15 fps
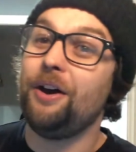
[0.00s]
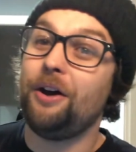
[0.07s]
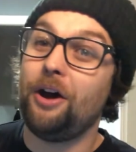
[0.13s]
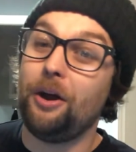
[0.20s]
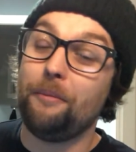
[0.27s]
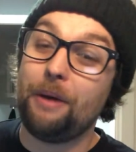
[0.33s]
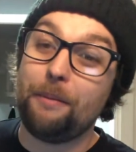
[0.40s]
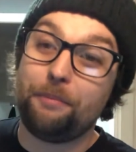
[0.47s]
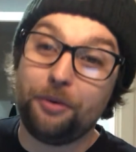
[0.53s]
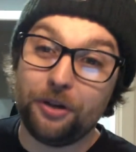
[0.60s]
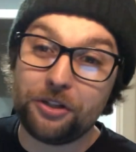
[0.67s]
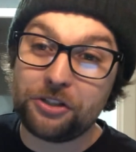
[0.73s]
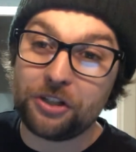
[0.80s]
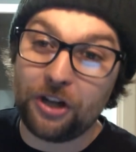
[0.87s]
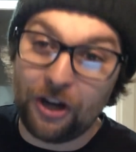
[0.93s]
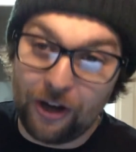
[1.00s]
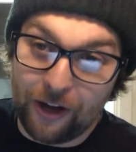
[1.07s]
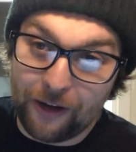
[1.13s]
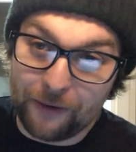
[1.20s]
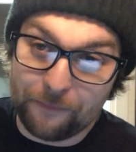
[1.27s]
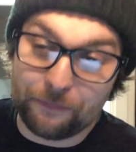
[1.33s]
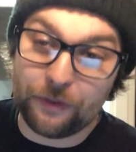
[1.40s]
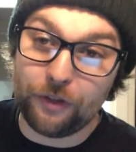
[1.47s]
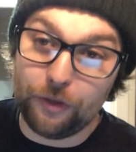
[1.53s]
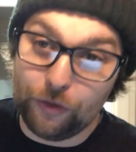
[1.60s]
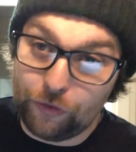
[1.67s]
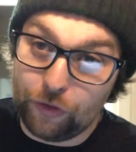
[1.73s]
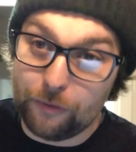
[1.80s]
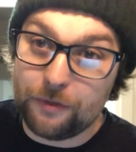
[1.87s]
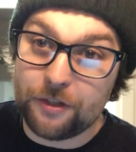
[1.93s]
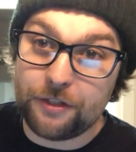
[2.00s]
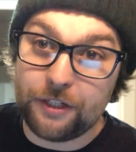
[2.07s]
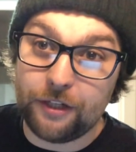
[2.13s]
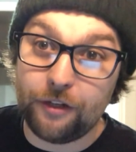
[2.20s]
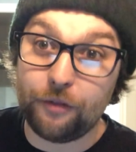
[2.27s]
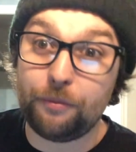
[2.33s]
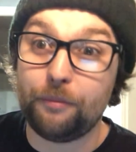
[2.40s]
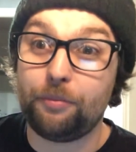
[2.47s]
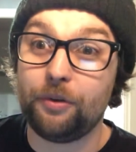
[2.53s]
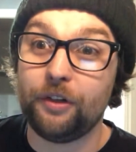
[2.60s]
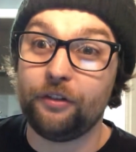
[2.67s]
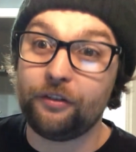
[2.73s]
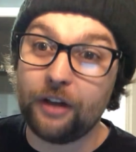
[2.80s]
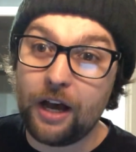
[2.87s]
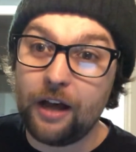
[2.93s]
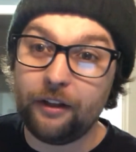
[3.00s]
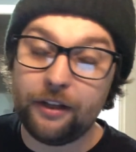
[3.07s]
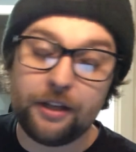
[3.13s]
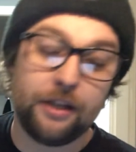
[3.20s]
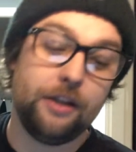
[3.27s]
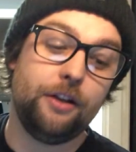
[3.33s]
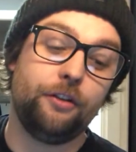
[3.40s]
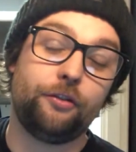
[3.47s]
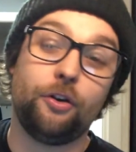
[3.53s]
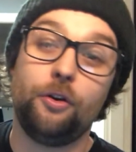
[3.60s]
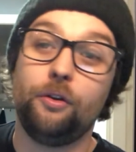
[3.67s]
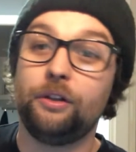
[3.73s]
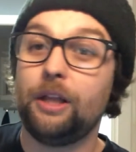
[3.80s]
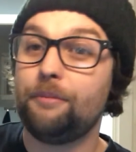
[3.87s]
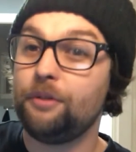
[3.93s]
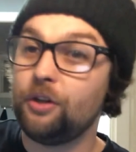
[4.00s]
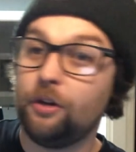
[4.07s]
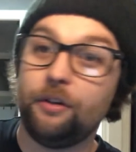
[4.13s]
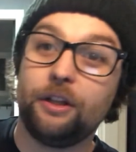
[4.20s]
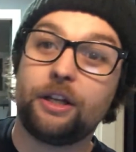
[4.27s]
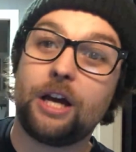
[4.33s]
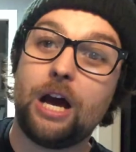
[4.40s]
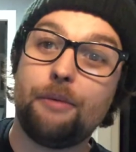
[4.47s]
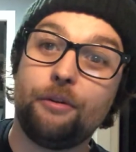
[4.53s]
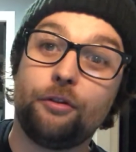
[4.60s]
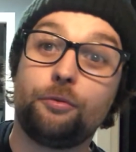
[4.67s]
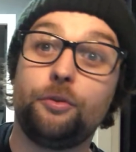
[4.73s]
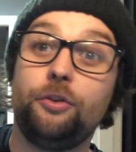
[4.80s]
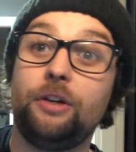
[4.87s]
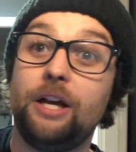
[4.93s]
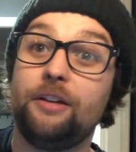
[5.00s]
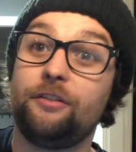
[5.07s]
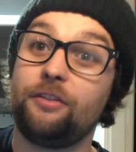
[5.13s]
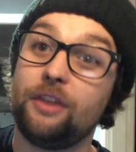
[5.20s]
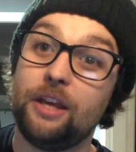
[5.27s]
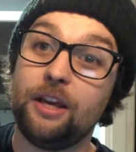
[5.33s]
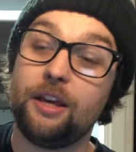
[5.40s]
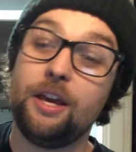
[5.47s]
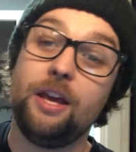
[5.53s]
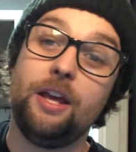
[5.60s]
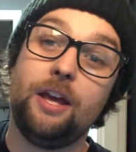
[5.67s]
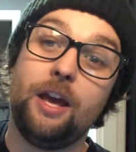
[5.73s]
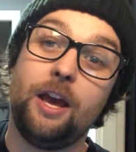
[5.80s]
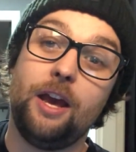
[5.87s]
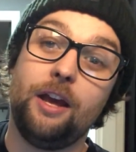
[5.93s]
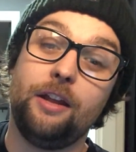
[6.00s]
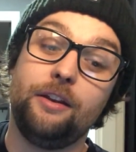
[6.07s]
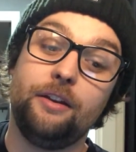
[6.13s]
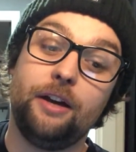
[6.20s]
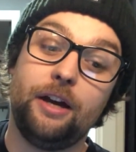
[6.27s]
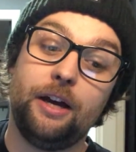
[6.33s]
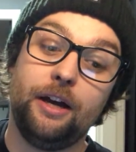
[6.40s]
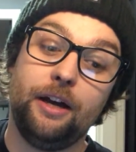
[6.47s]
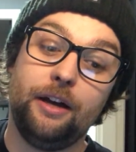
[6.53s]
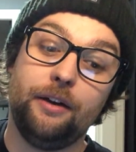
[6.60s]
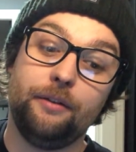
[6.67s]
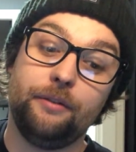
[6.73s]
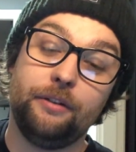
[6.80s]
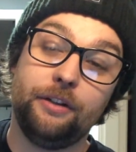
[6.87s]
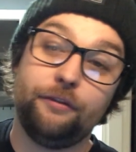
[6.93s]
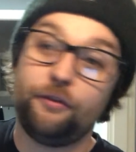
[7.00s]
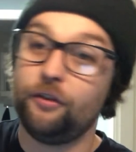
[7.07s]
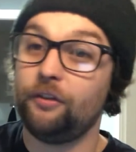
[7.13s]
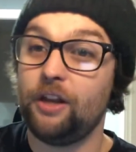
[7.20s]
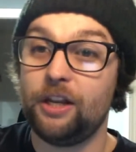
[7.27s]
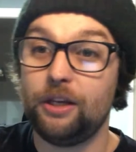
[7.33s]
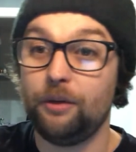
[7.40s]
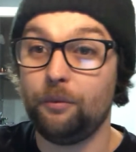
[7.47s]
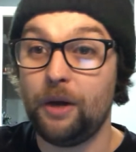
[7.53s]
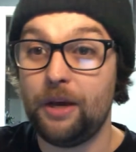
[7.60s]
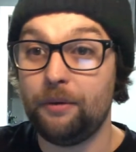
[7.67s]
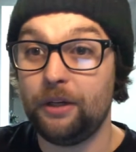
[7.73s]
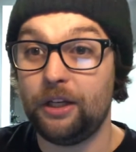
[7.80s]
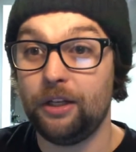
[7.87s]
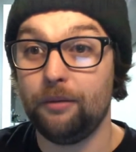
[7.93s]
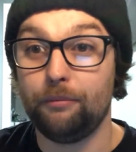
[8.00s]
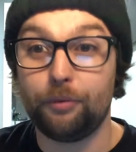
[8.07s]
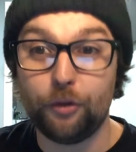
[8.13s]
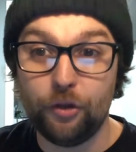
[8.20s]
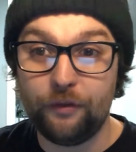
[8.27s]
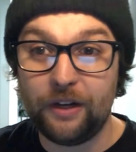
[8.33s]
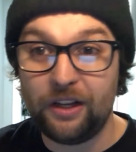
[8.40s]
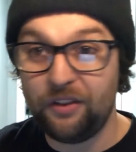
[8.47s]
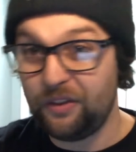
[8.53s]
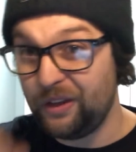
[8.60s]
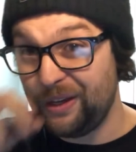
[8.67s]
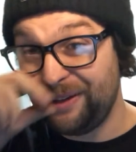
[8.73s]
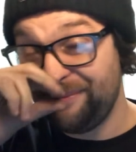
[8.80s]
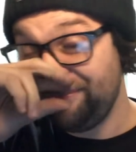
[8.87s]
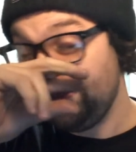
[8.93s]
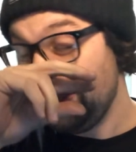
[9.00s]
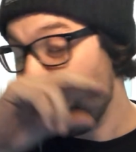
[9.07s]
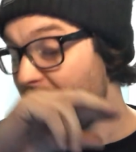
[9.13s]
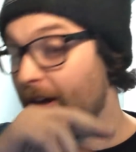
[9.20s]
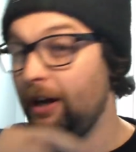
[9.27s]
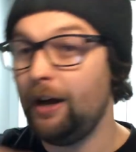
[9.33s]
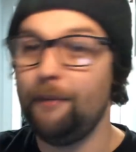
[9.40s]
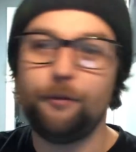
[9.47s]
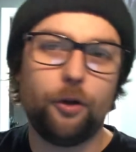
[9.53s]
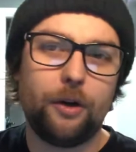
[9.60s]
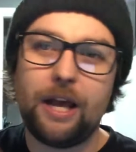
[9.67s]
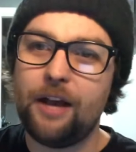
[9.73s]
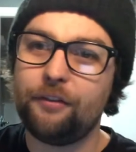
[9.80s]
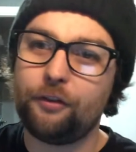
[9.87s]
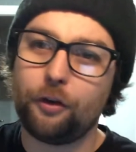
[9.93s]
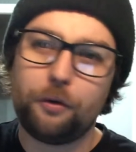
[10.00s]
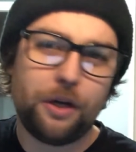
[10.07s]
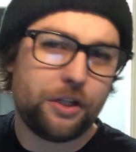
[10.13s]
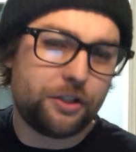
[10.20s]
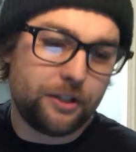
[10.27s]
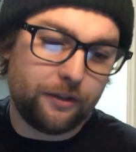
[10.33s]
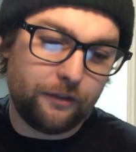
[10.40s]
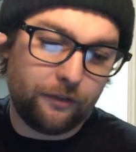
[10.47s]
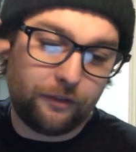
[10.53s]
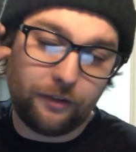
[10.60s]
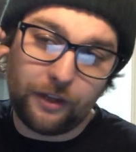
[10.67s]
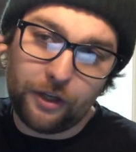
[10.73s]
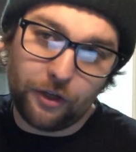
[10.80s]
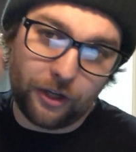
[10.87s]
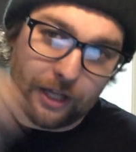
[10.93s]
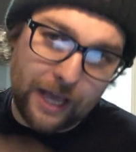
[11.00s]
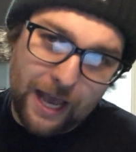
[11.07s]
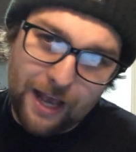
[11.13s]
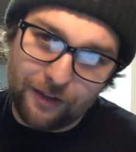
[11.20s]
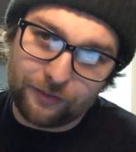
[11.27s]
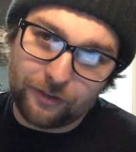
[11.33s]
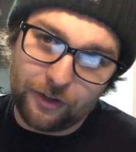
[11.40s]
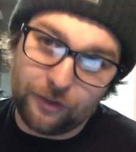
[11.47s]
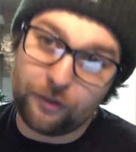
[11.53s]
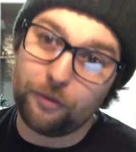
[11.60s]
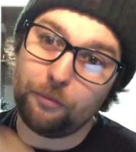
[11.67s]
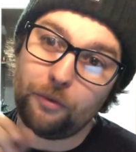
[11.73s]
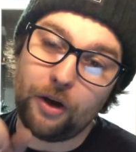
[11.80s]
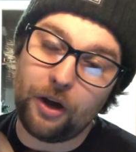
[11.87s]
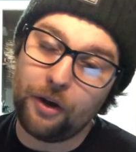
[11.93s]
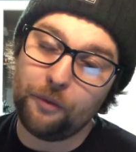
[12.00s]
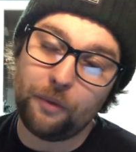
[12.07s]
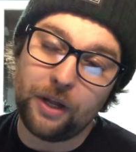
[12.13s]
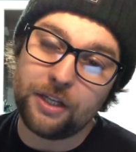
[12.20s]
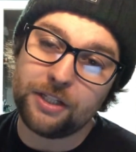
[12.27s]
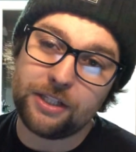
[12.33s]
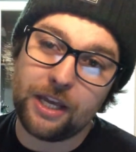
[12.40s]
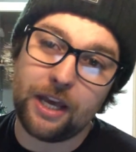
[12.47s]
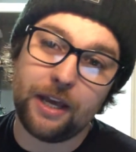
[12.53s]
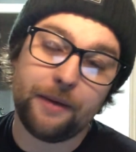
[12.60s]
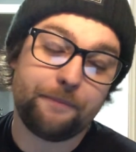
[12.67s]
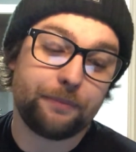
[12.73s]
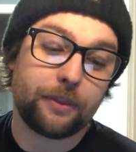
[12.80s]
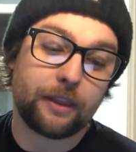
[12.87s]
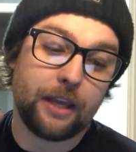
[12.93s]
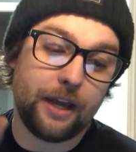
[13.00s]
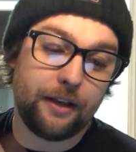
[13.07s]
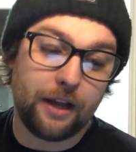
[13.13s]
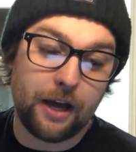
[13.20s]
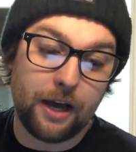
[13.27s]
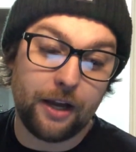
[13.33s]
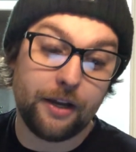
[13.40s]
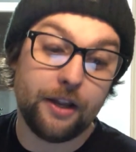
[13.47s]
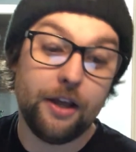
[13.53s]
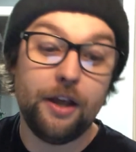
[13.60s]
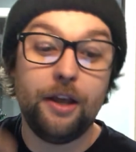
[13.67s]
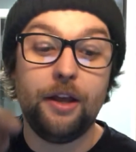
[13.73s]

My push on YouTube this year has been pretty solid, so let me know in the comments what you guys think and if there's any way we can improve anything. Don't ask the questions that you're going to ask on Wednesday at 9